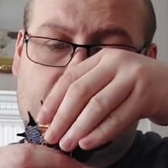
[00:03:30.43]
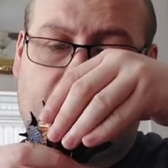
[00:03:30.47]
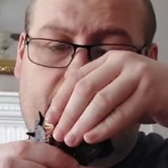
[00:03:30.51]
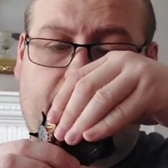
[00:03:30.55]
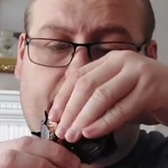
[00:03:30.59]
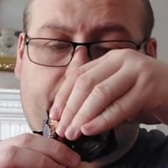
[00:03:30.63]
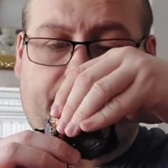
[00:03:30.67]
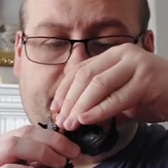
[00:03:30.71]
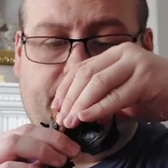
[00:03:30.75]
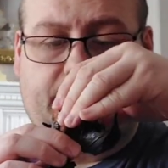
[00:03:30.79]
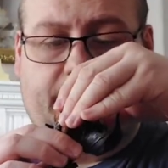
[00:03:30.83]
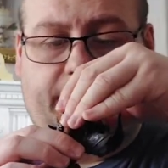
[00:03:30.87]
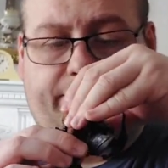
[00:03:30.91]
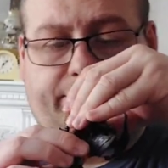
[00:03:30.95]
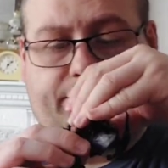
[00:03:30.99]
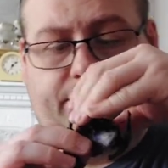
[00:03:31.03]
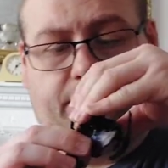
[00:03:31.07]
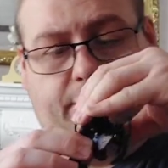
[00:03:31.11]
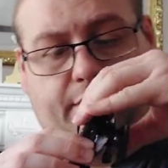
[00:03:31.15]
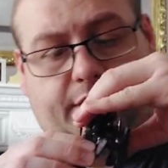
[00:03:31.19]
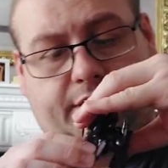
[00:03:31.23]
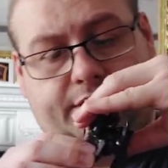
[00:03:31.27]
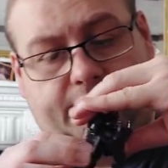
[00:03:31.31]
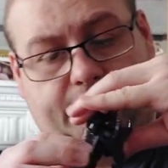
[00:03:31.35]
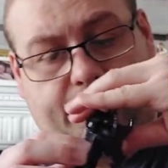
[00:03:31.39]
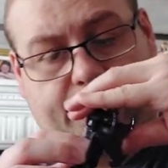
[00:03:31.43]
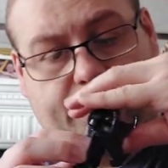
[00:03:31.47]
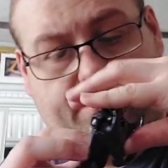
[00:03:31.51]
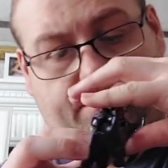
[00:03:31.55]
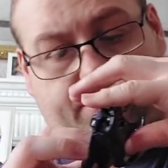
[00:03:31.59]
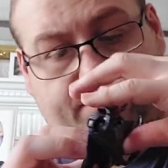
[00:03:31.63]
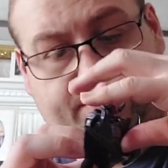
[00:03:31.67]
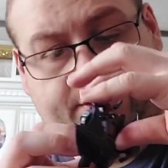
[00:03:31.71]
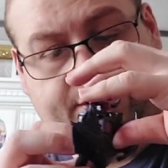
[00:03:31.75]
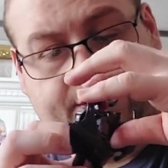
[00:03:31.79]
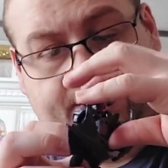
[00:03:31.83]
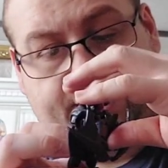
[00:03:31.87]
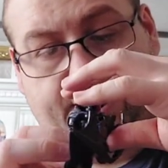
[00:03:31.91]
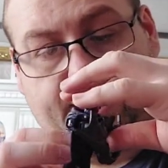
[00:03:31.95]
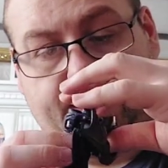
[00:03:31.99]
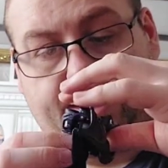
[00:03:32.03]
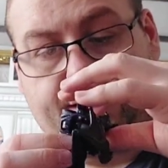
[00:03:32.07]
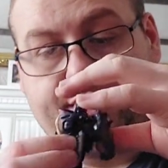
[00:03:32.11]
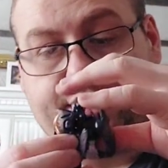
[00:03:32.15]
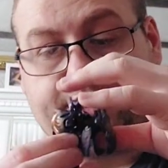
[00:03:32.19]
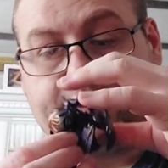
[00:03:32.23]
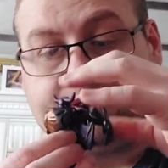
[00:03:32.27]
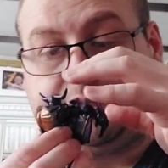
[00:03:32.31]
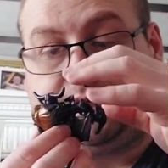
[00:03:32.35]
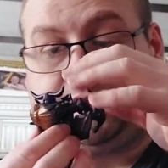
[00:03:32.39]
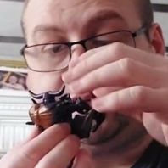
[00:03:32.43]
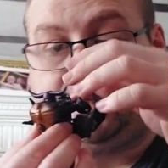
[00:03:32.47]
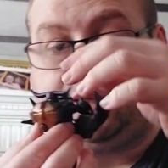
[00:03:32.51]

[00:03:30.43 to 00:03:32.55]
I absolutely have no idea who this guy is